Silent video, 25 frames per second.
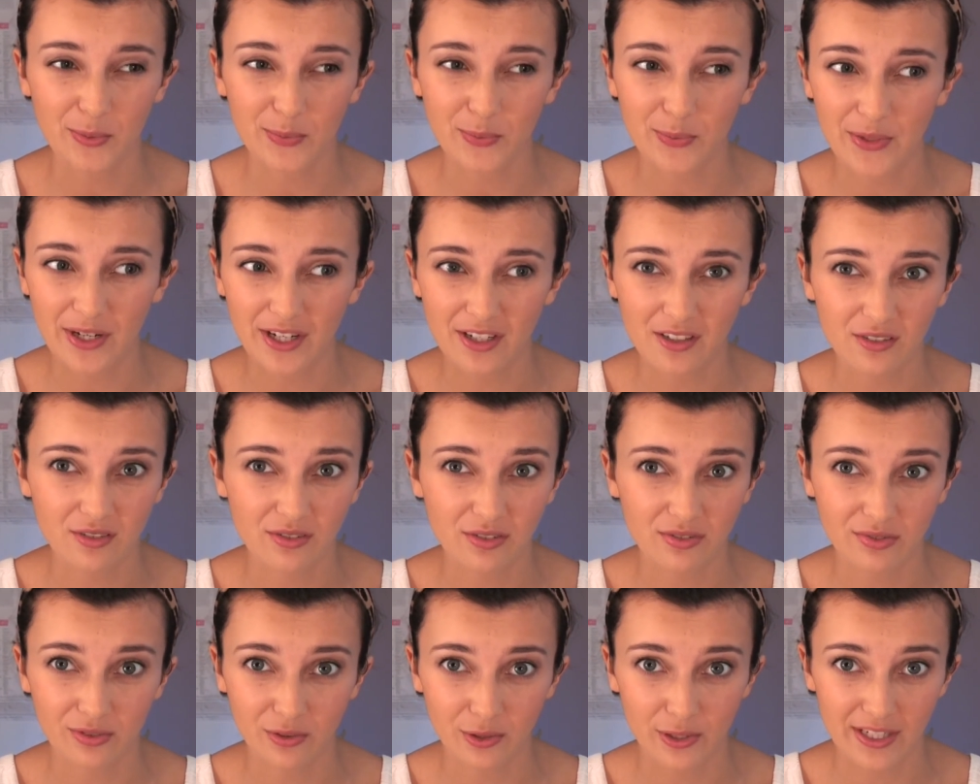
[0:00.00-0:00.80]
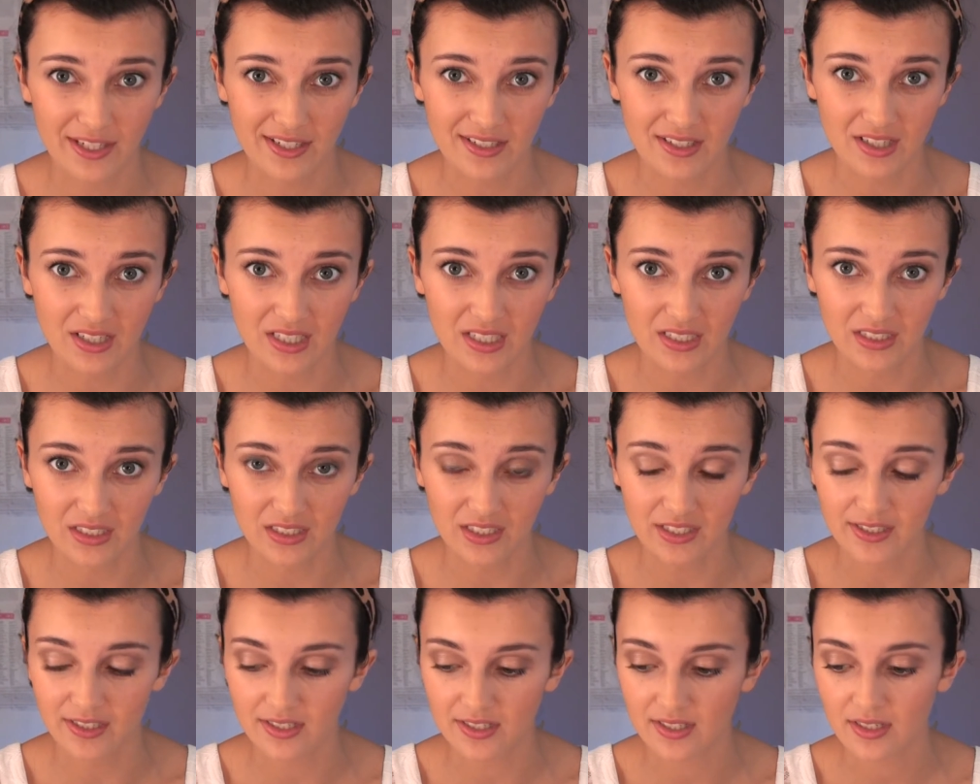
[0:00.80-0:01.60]
around
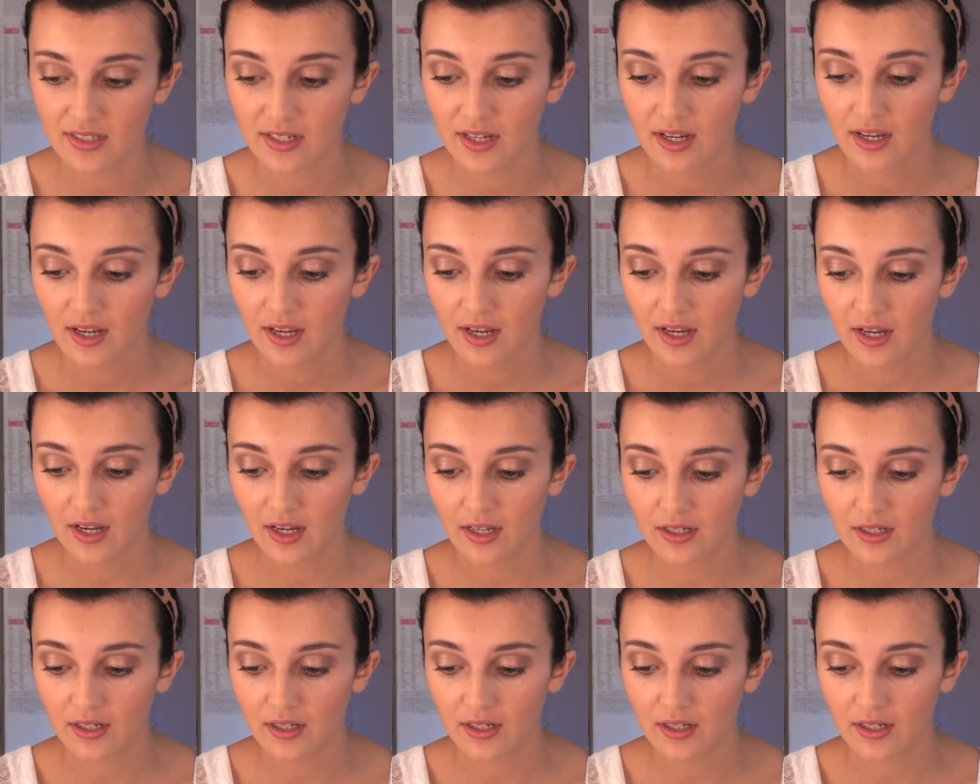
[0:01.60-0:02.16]
$40,